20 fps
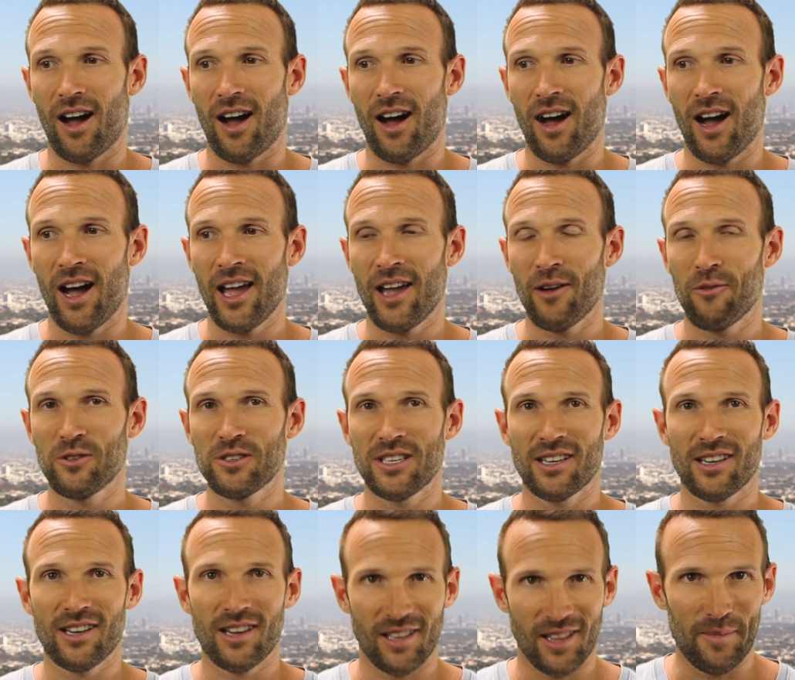I was
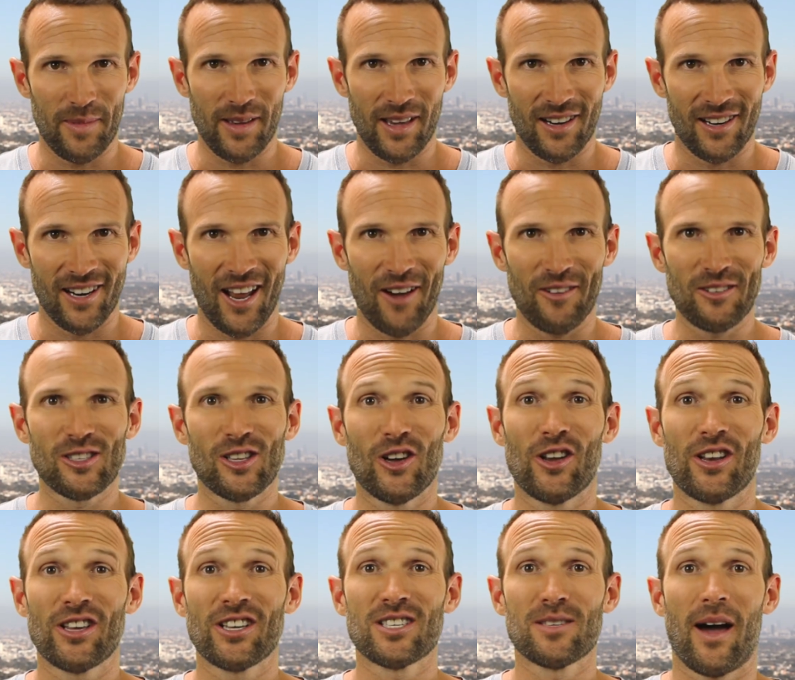in Colombia and I was
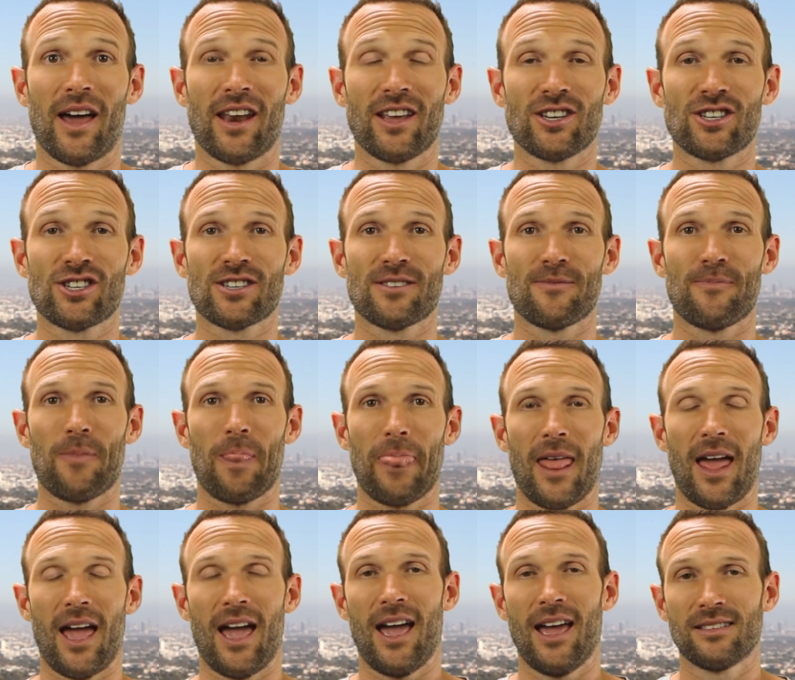learning Spanish
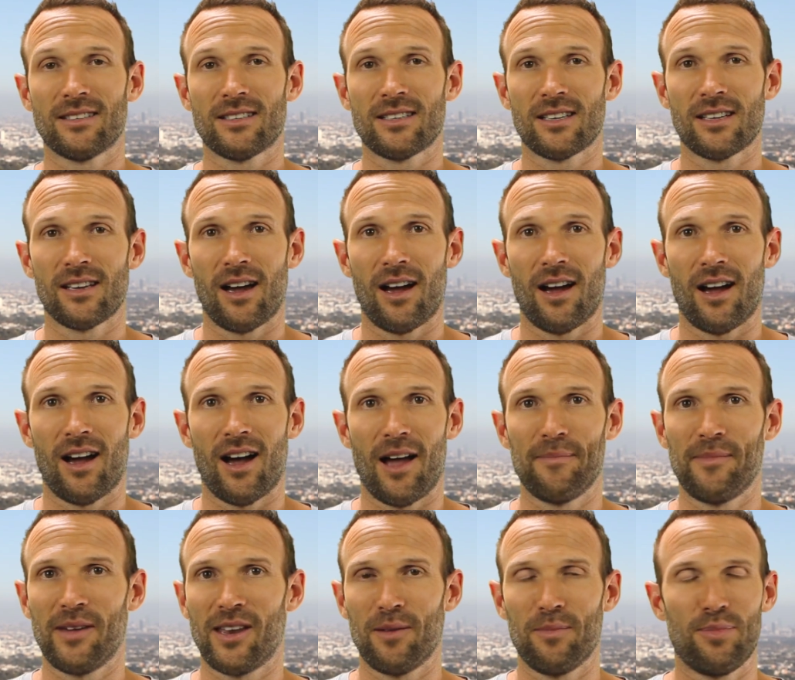and I
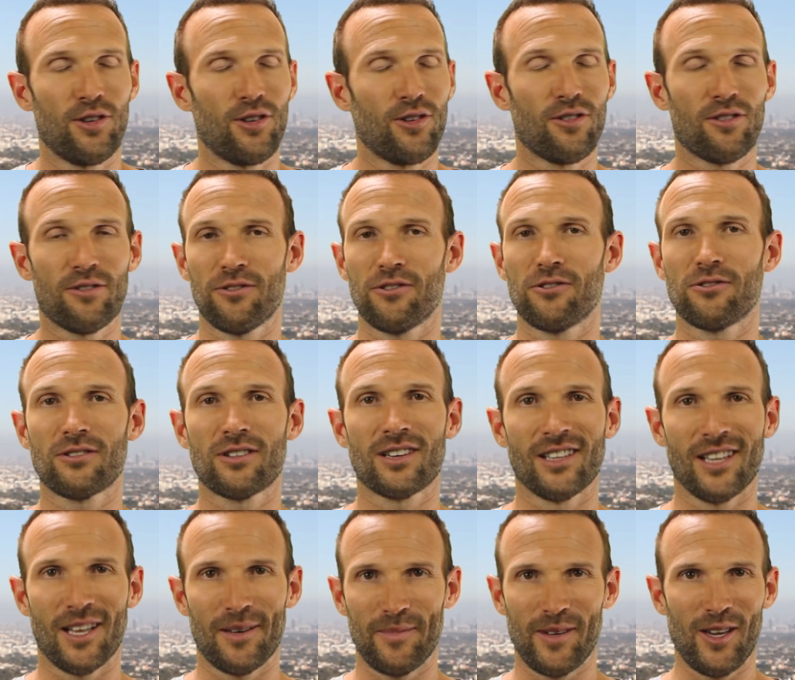met a beautiful
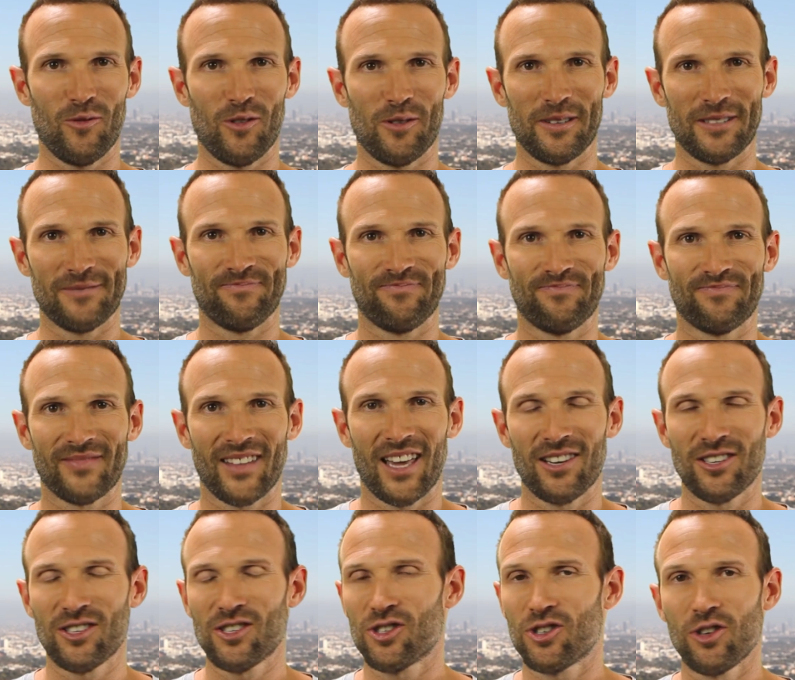Colombian woman.
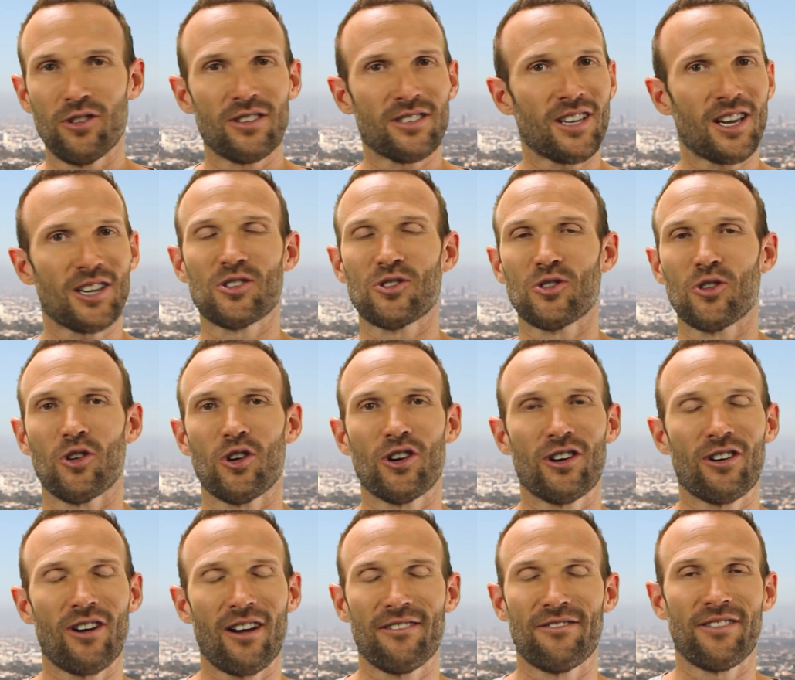And as soon as I saw
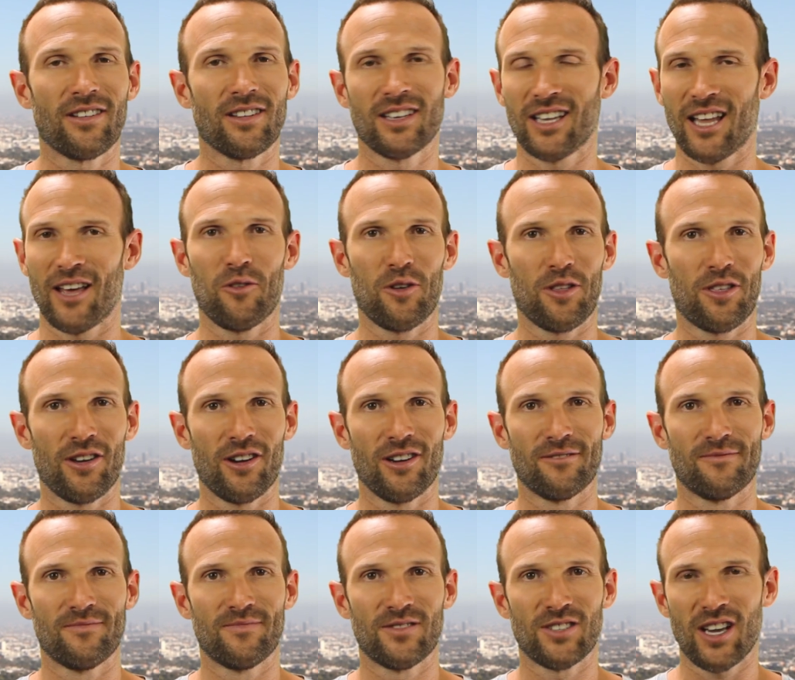her, I fell in love with her.
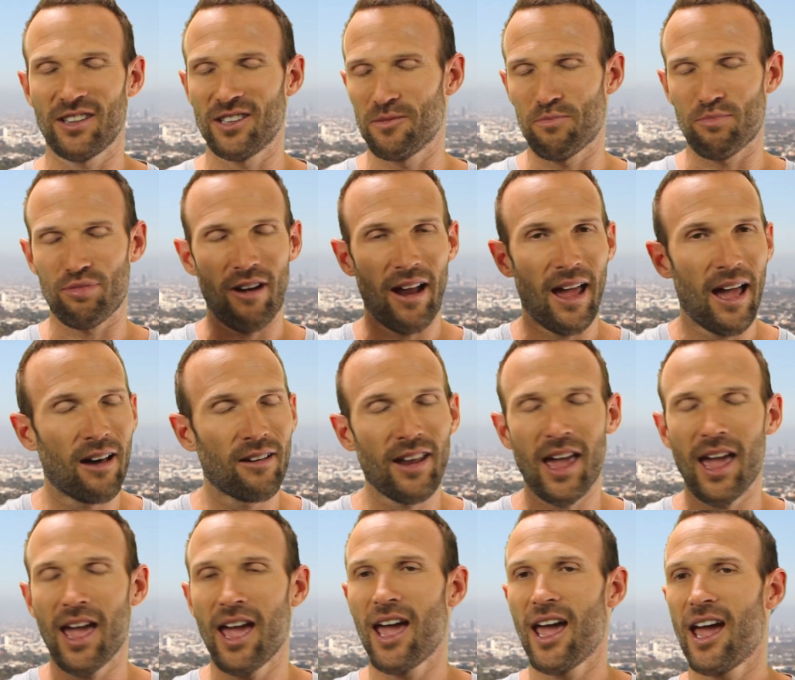She had this brown
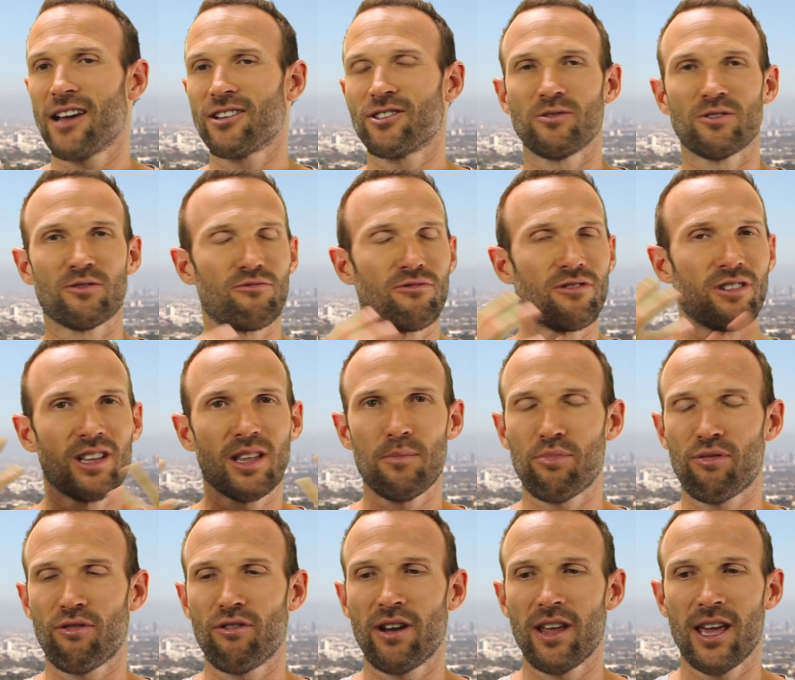hair, she was really
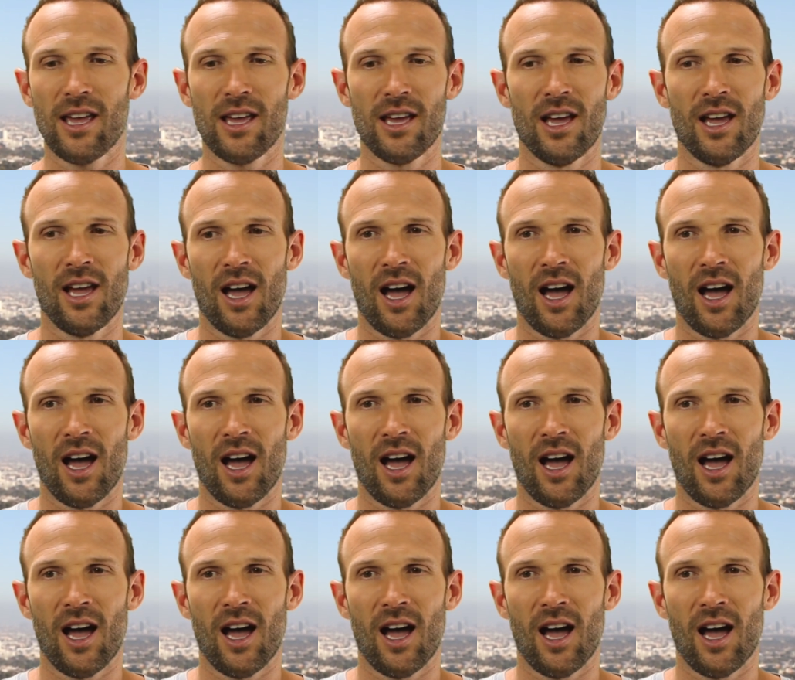pretty.